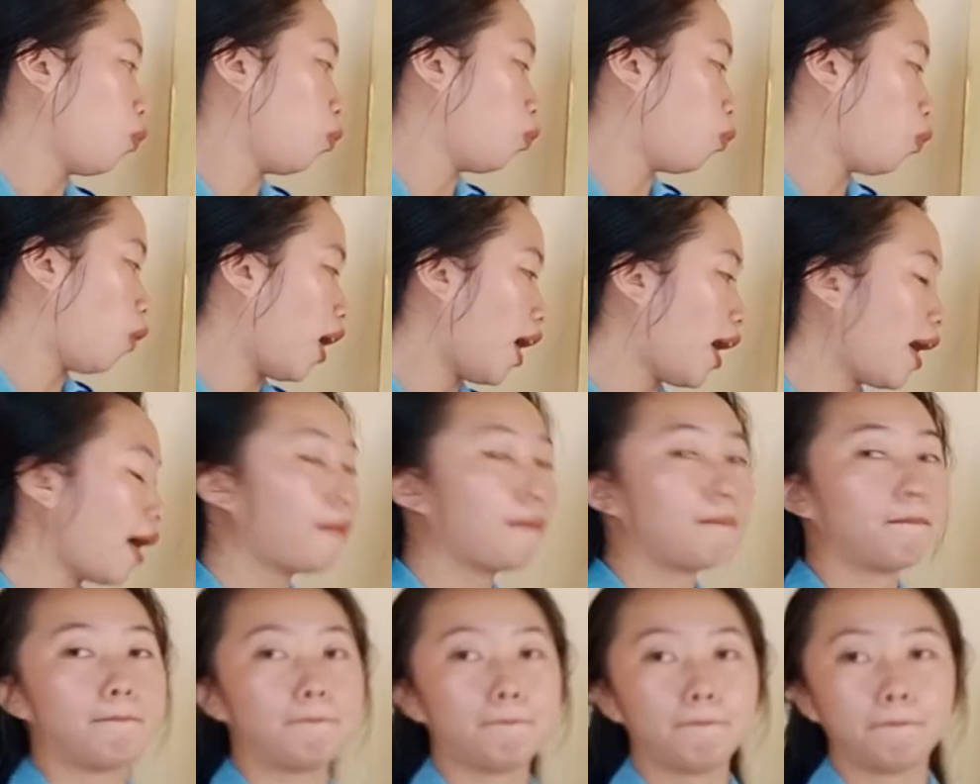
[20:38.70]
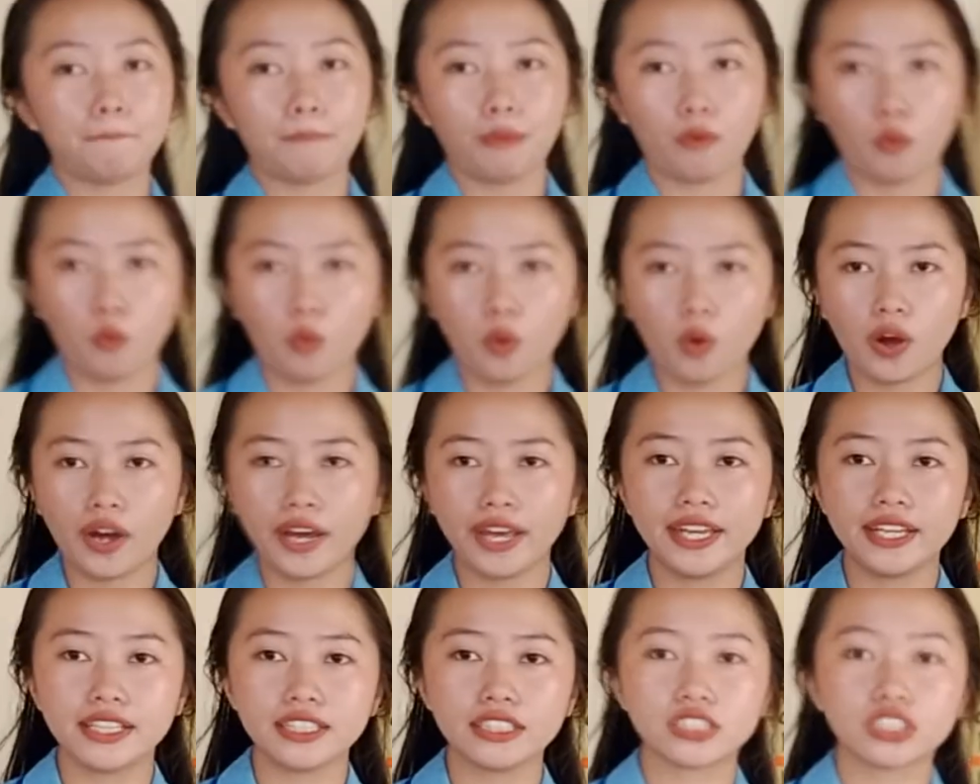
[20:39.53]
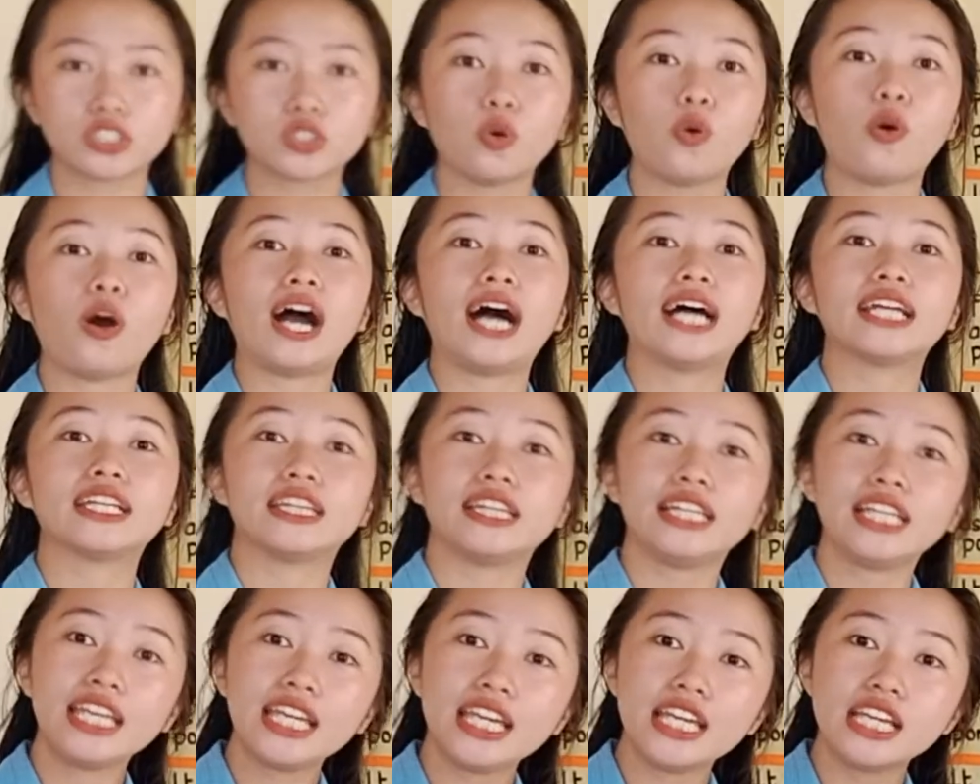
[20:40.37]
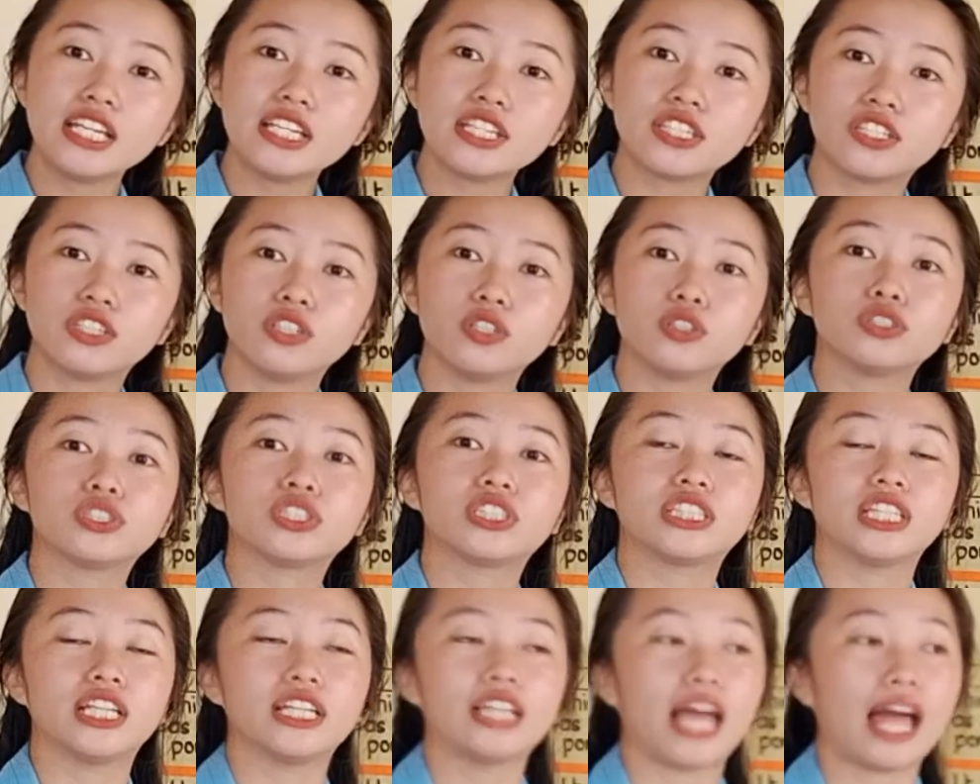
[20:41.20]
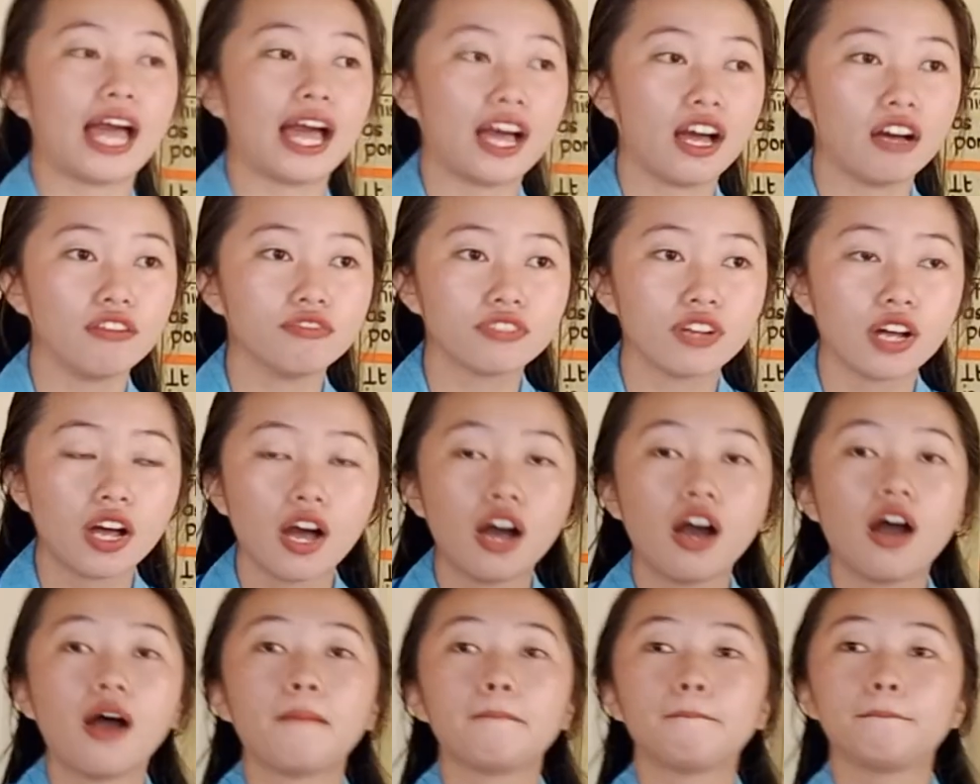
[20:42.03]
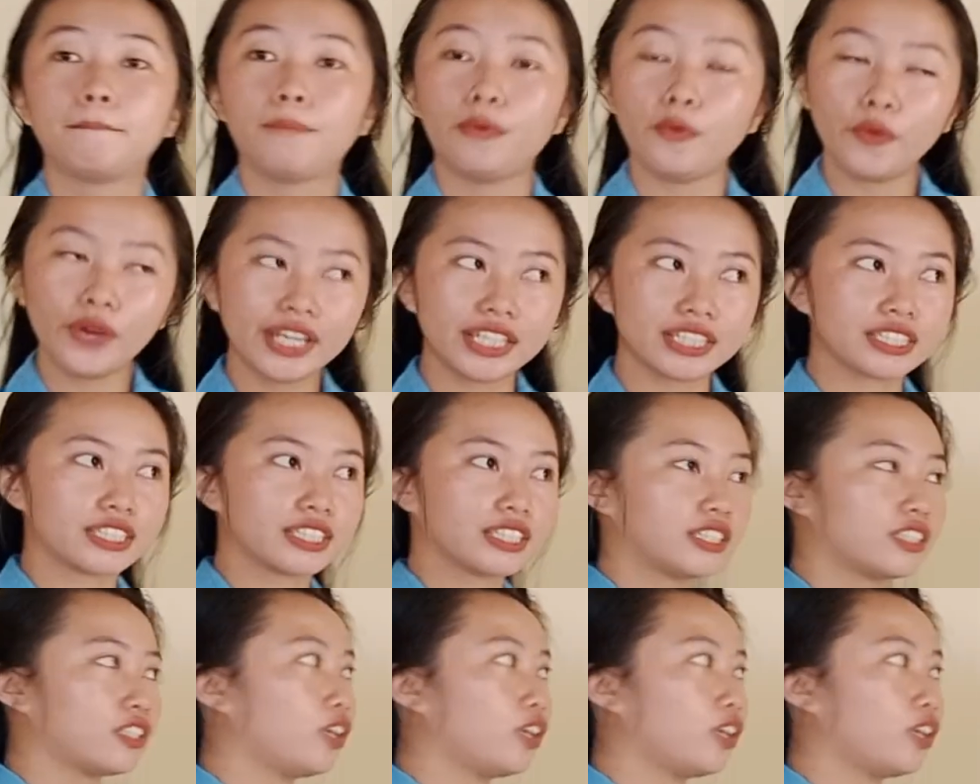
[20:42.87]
1 point. So at least you still have points.